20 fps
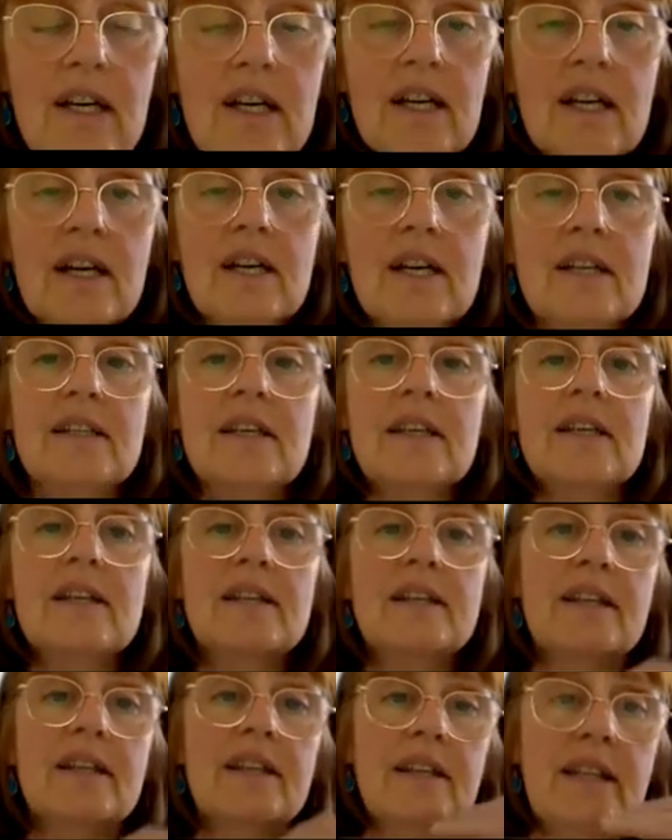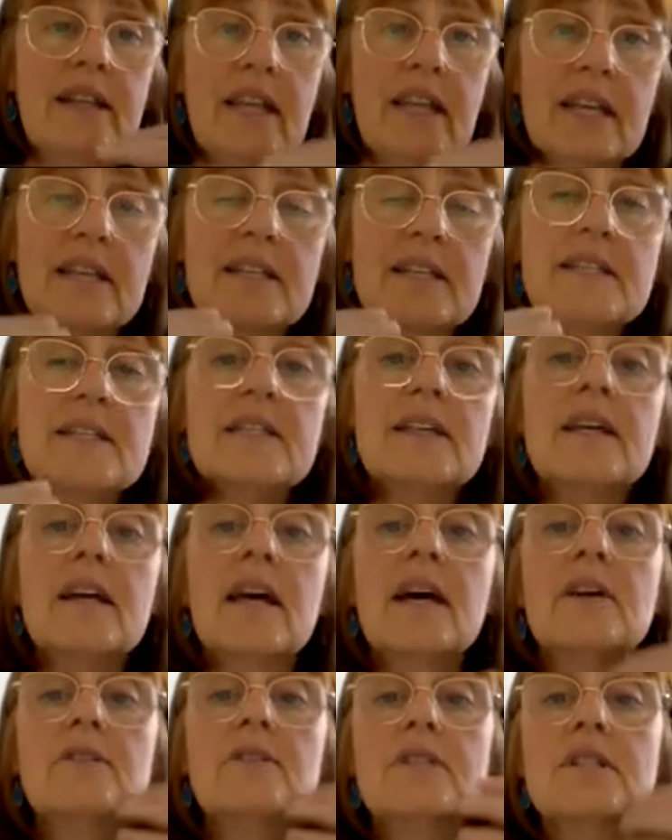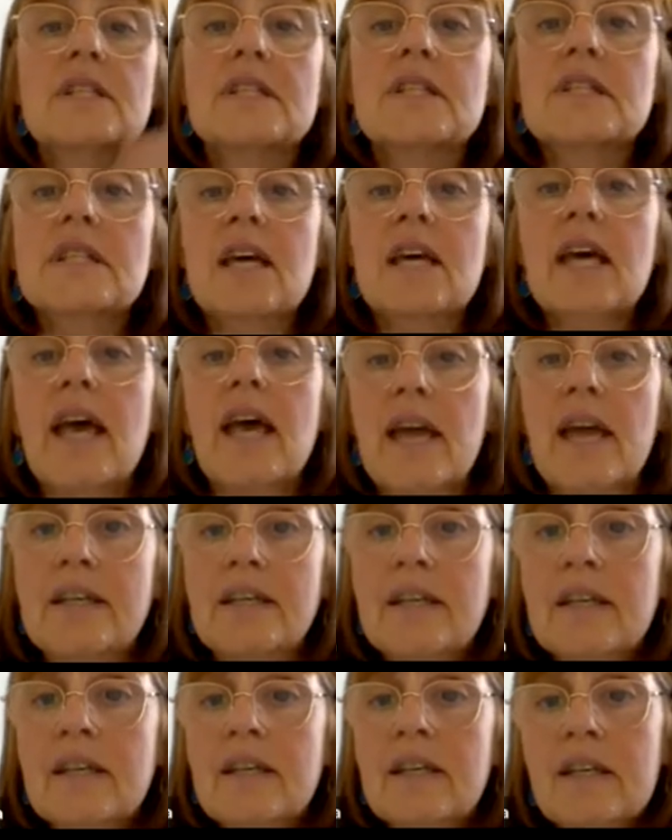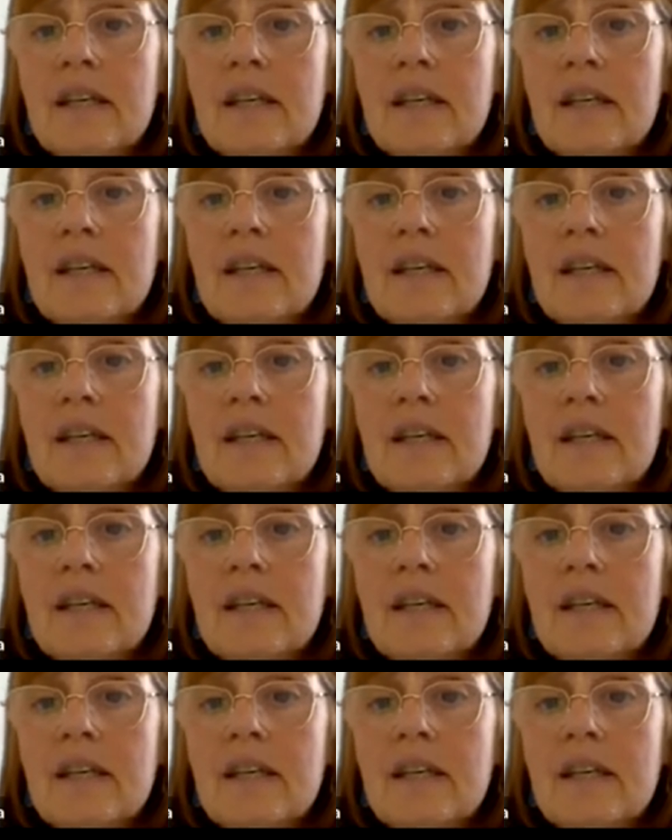And that is to count to 10